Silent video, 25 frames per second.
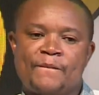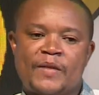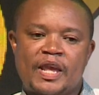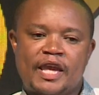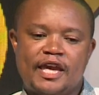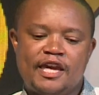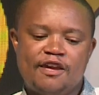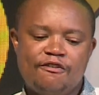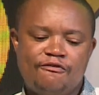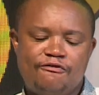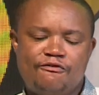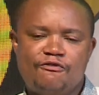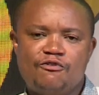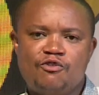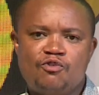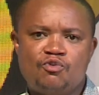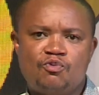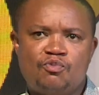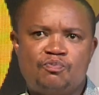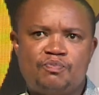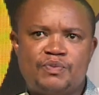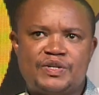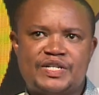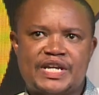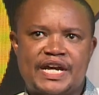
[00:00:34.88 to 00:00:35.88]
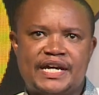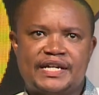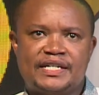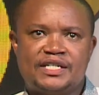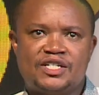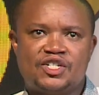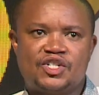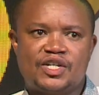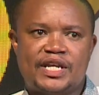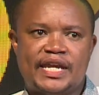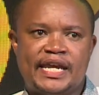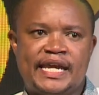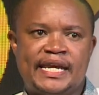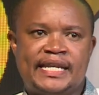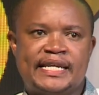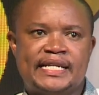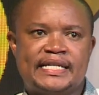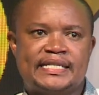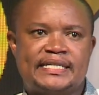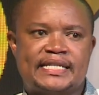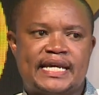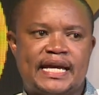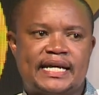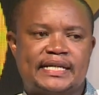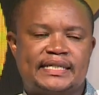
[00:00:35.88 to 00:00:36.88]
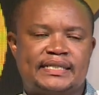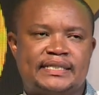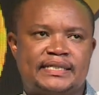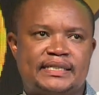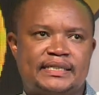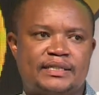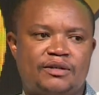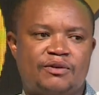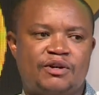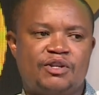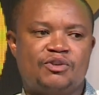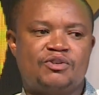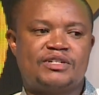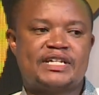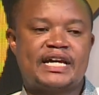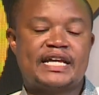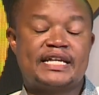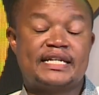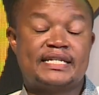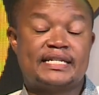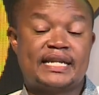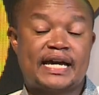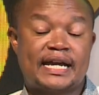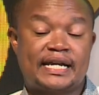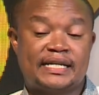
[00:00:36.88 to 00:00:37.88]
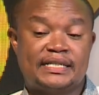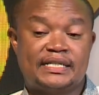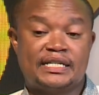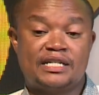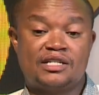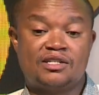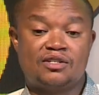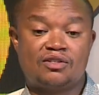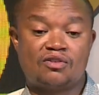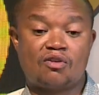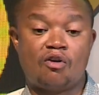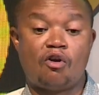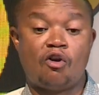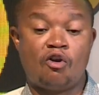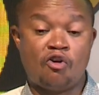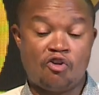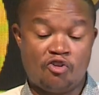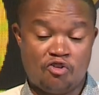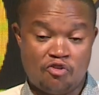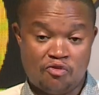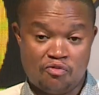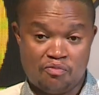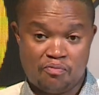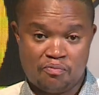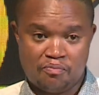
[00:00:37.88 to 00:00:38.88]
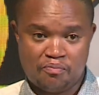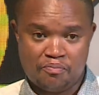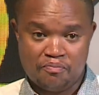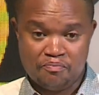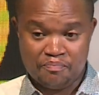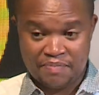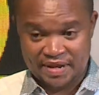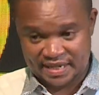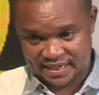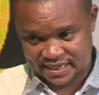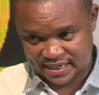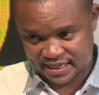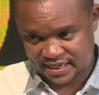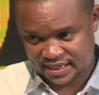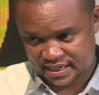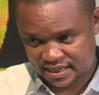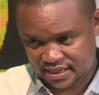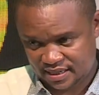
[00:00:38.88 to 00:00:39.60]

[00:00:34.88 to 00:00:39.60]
If you charge any tax, when you charge taxes on basic,